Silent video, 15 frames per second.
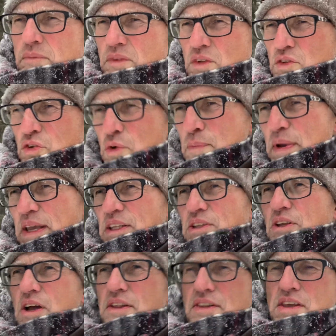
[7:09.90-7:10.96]
So
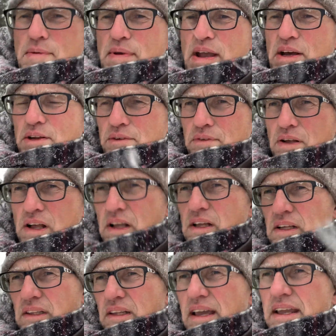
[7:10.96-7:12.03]
based on the amount
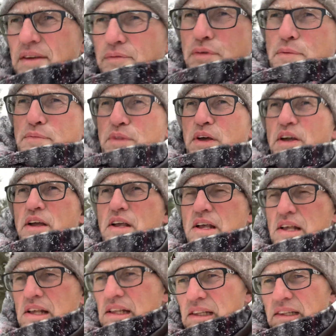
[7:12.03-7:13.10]
of light from the
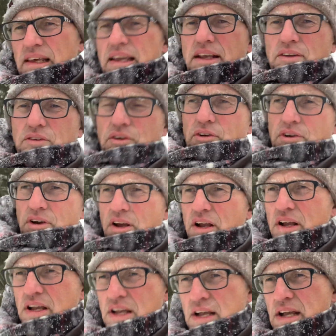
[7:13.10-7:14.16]
laser,
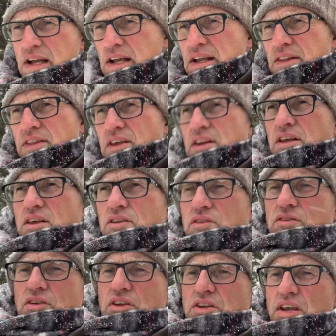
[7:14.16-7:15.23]
that is
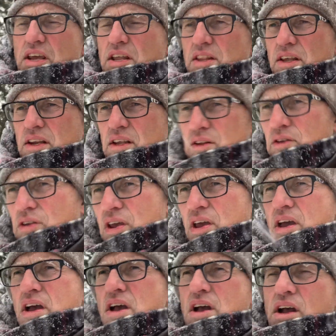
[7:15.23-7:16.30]
that is
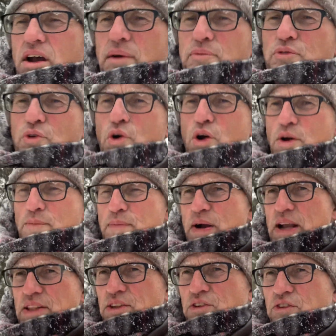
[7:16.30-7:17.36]
absorbed
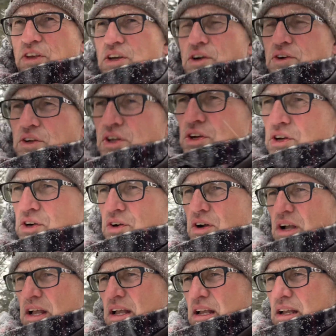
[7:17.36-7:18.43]
by the CO2,
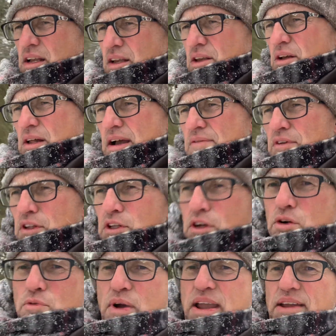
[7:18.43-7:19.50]
you'll have a
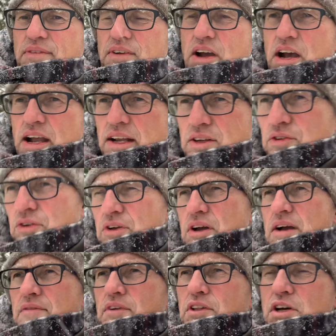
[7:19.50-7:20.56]
little waveguide, so you'll
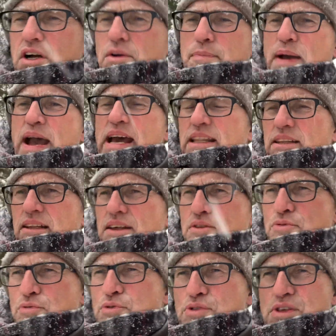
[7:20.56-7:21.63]
have a long path
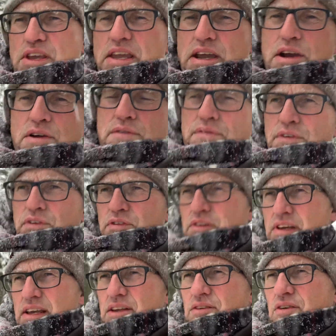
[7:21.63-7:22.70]
length through the air of this
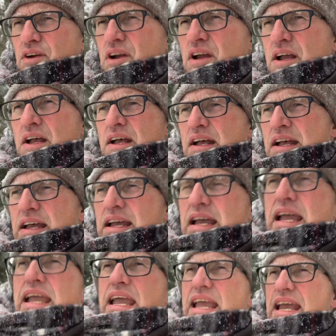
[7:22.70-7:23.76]
laser,
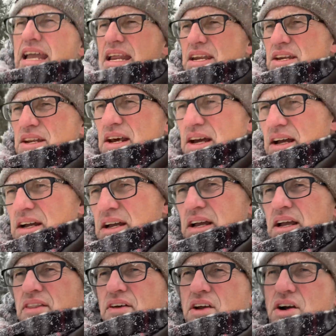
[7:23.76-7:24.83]
and uh,
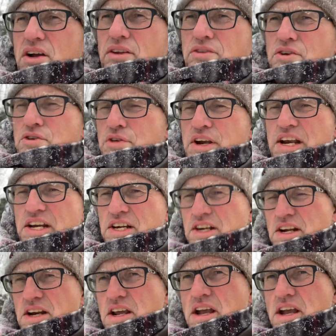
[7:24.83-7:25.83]
the concentration